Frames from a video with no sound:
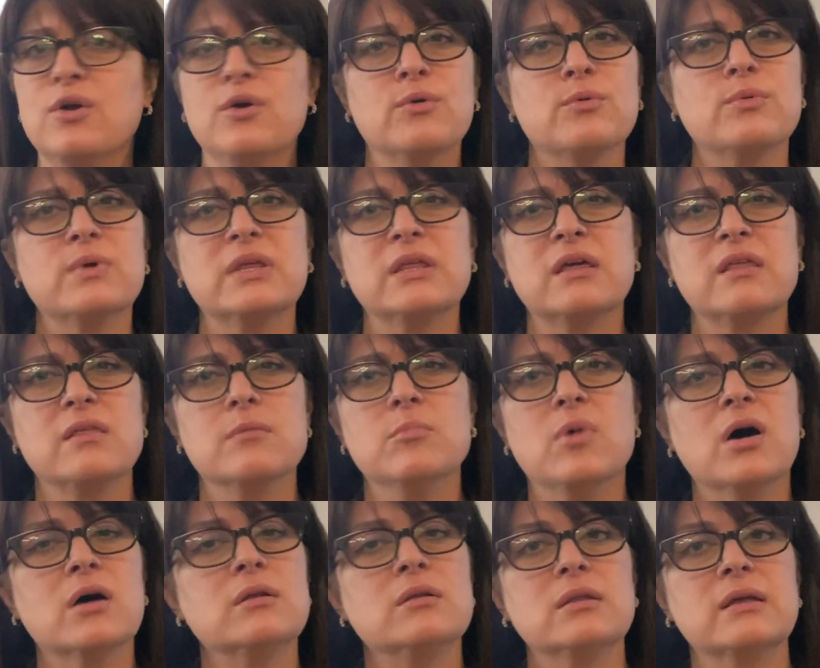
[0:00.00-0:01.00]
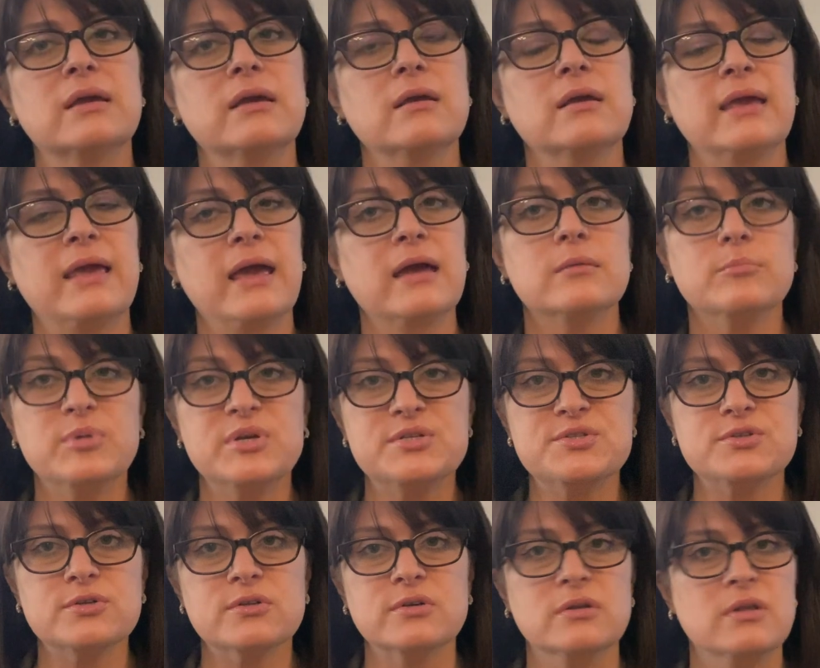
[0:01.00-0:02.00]
really the modeling can't be
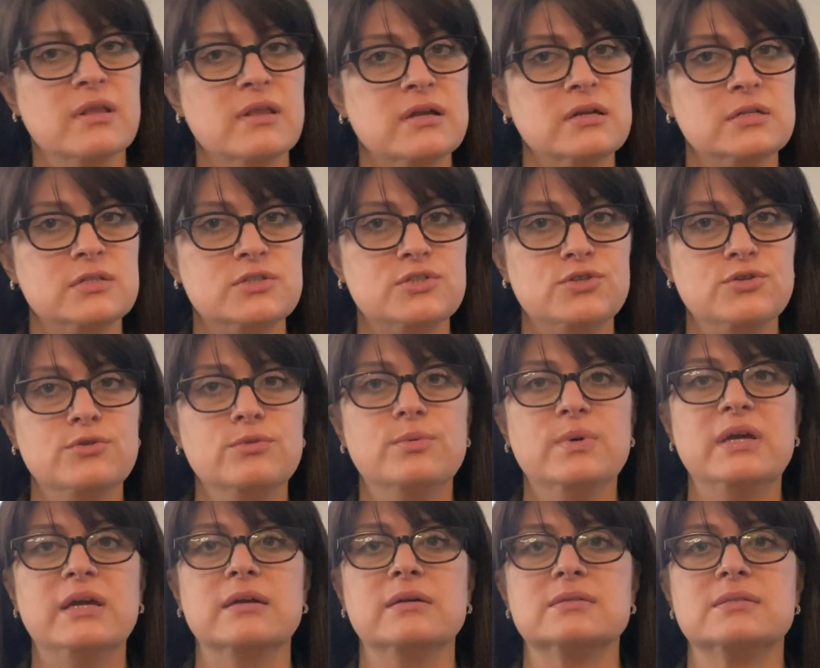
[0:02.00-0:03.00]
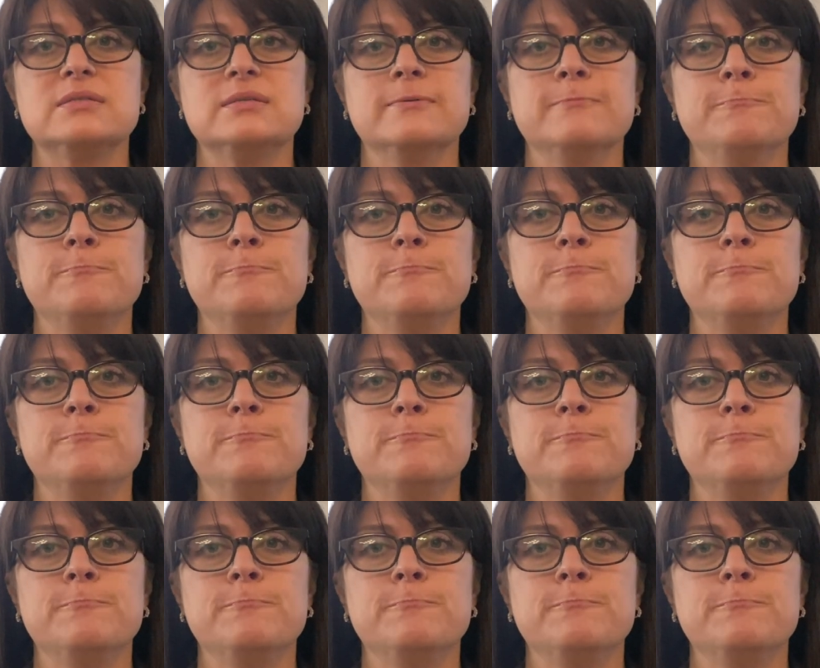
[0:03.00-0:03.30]
certain that it's 2 weeks.